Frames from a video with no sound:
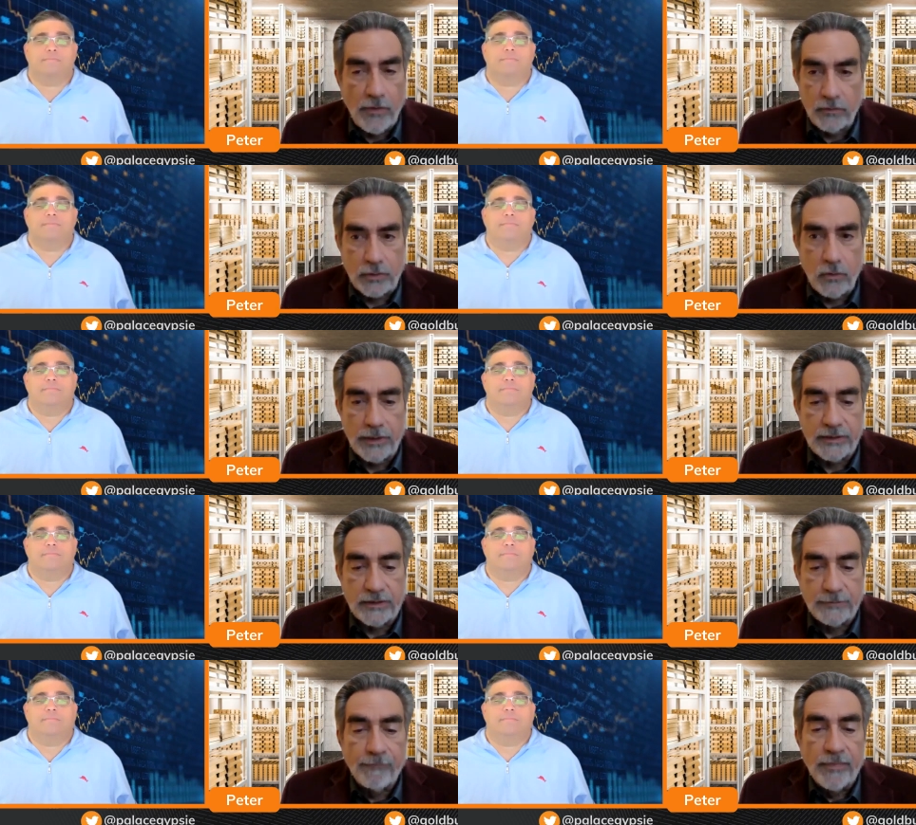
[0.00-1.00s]
Speaker 1: coins.
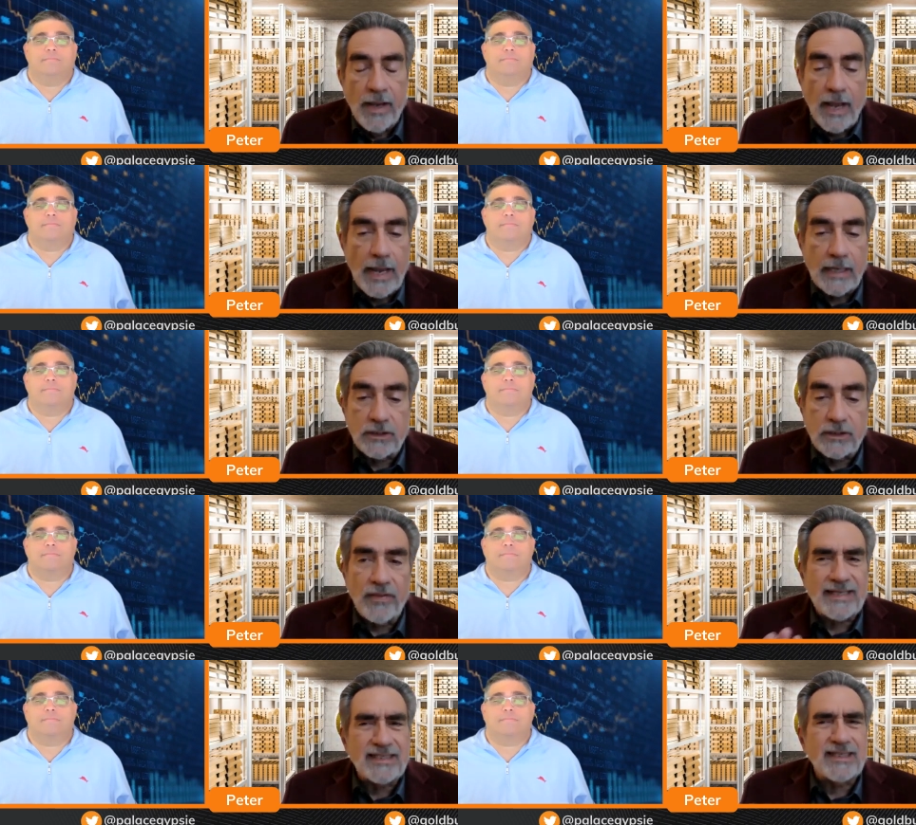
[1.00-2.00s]
And so
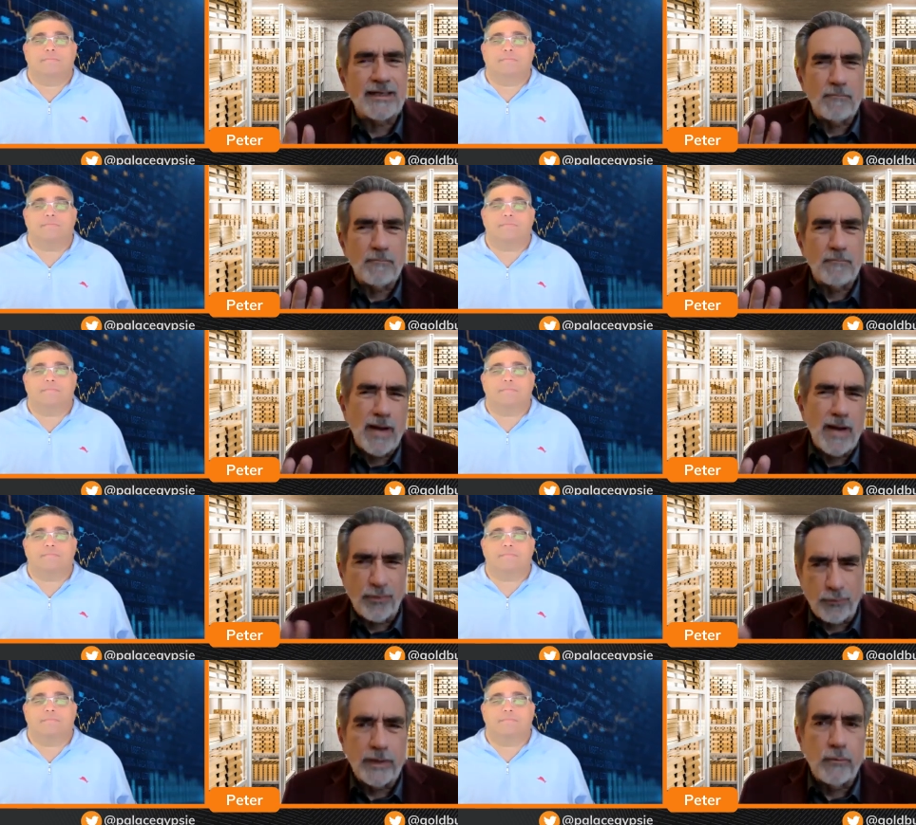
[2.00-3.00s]
that's like my
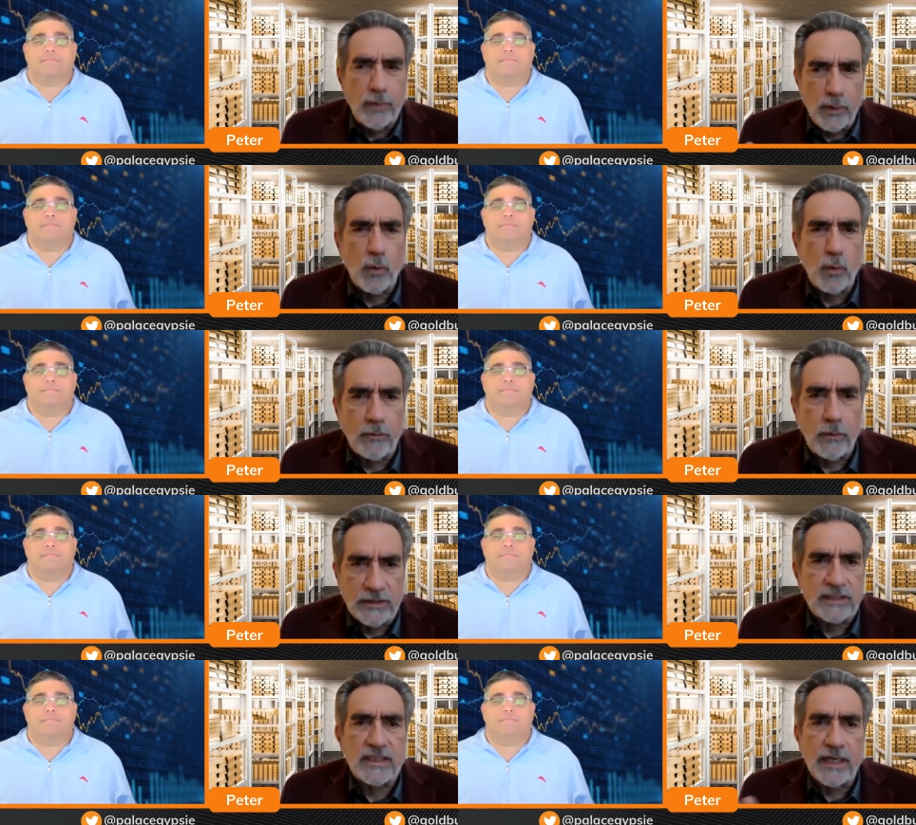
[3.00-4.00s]
three real quick ones
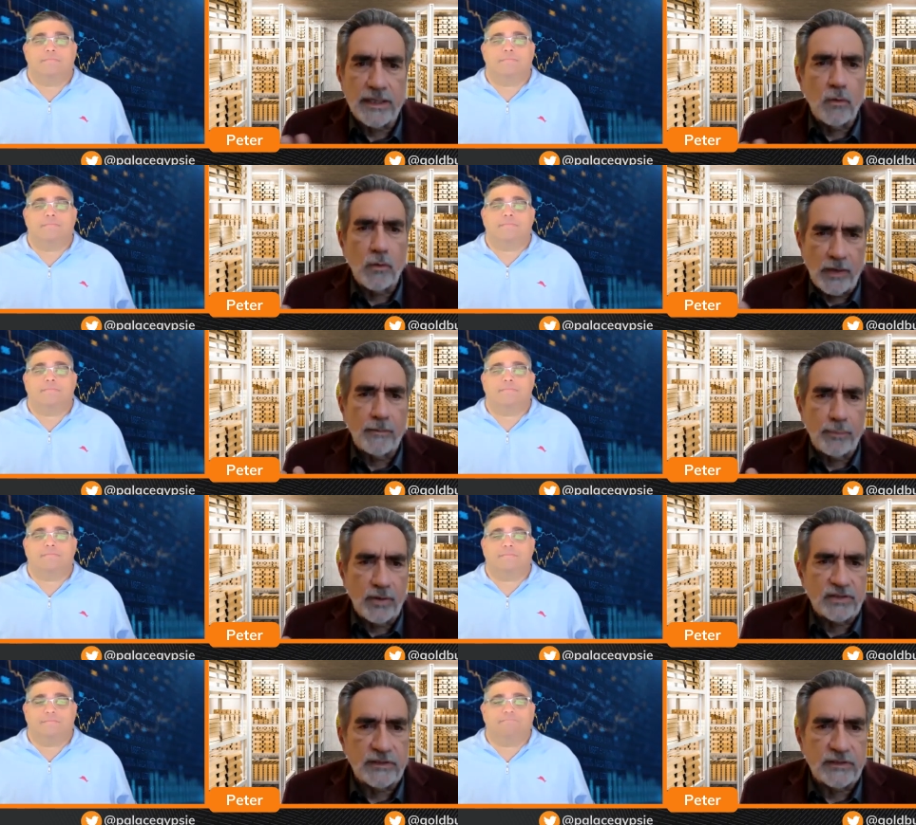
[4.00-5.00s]
because I know we're kind of
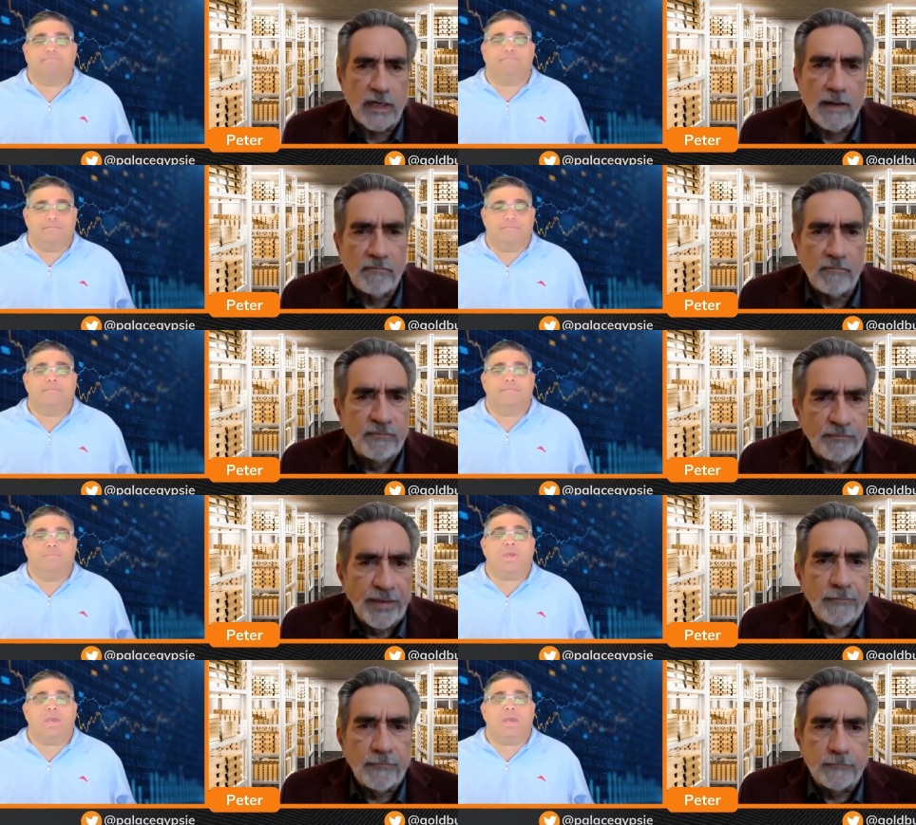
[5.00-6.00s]
pressed for time.
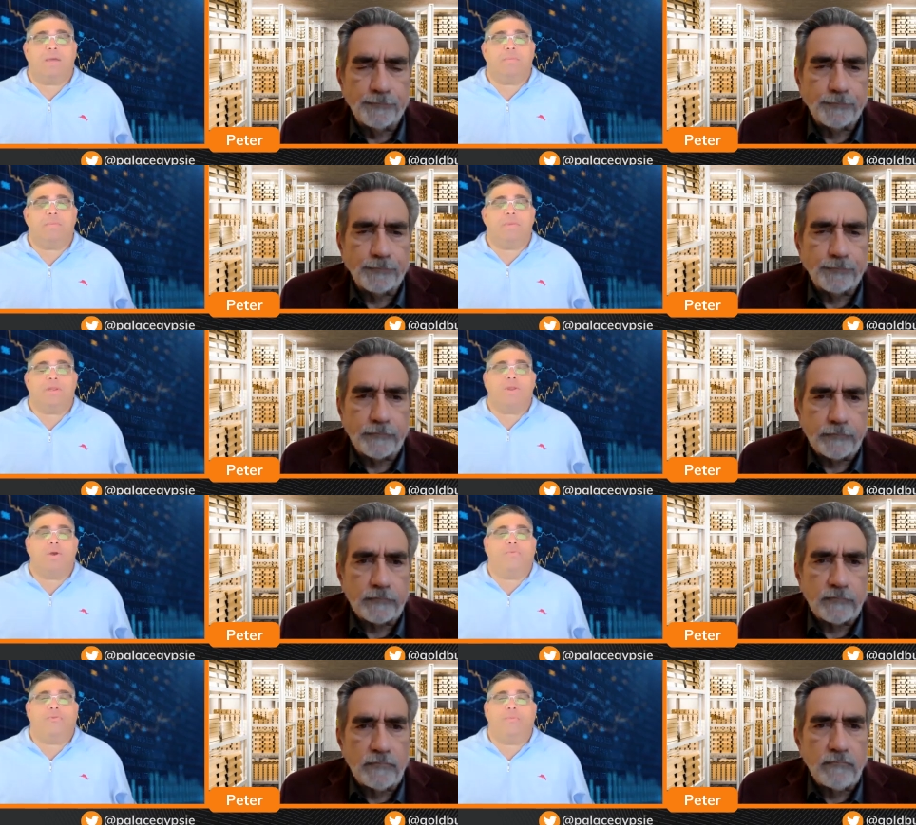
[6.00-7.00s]
Speaker 2: Yeah, I mean, you know,
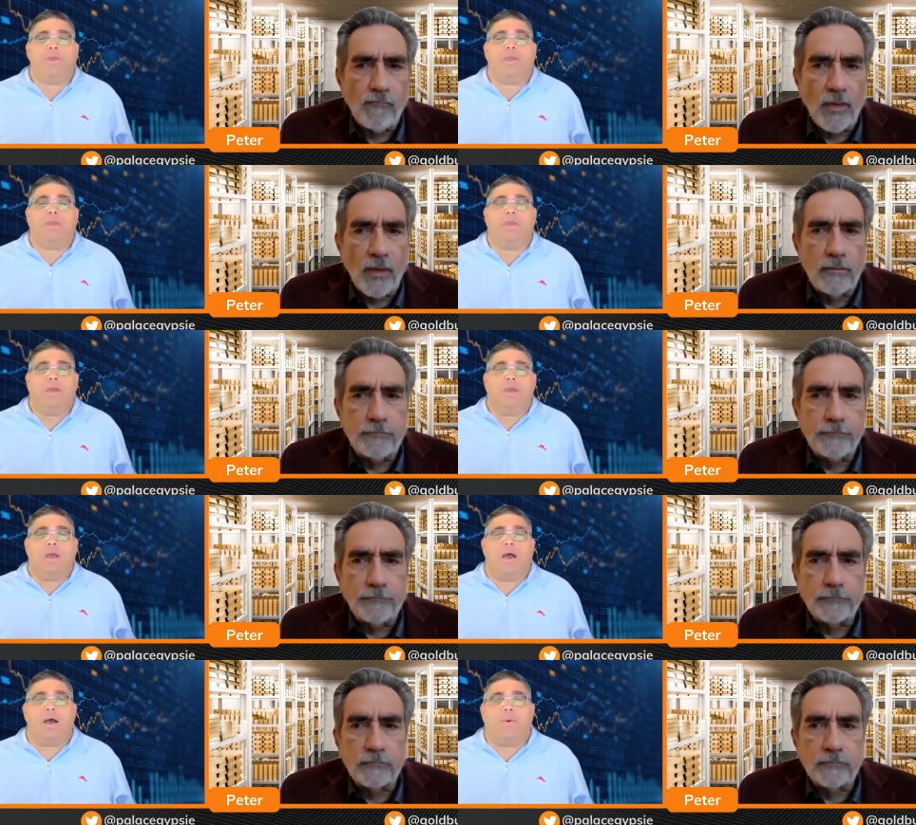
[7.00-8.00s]
for me,
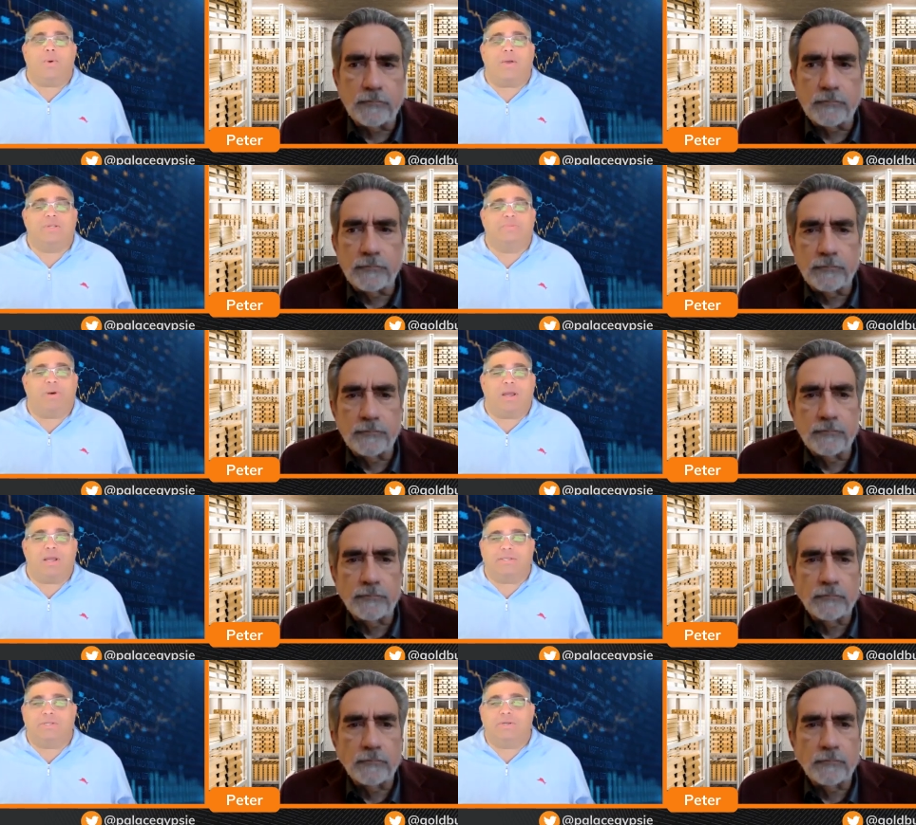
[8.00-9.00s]
uh, when I was
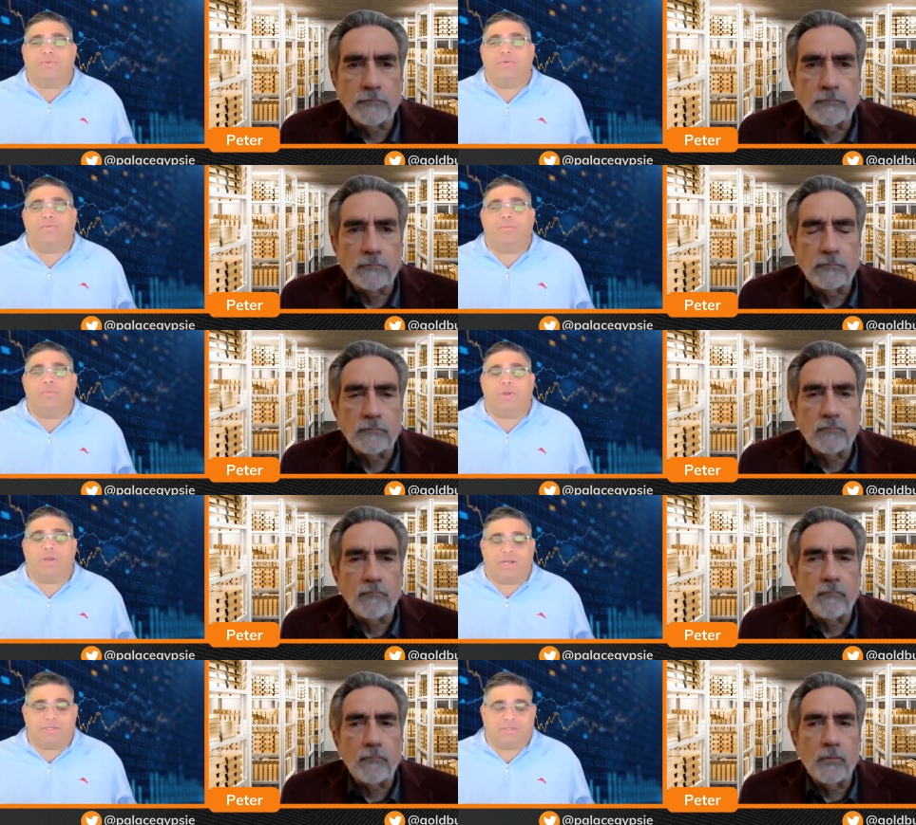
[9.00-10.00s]
buying silver from you
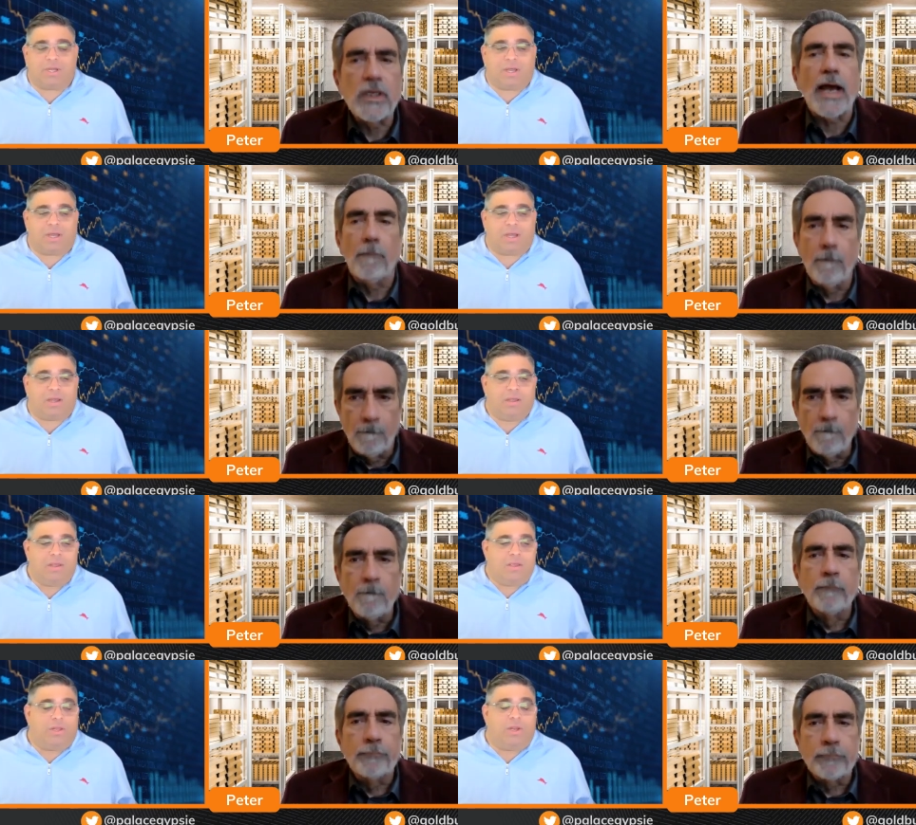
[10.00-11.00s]
guys, uh, yeah.
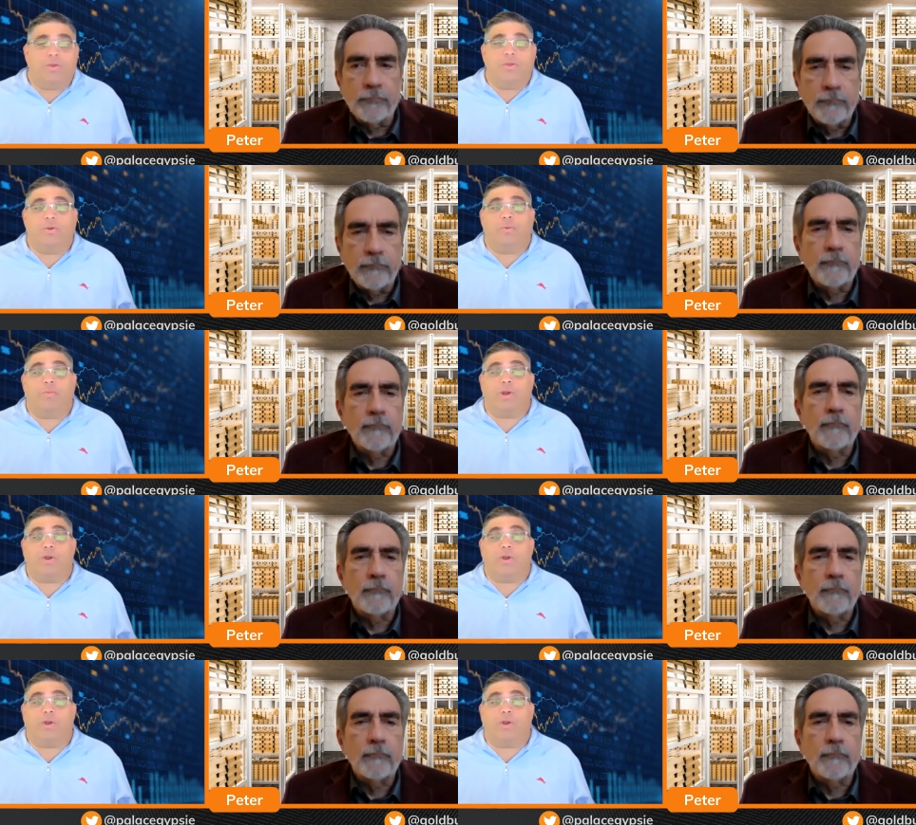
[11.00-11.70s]
you know, you were pretty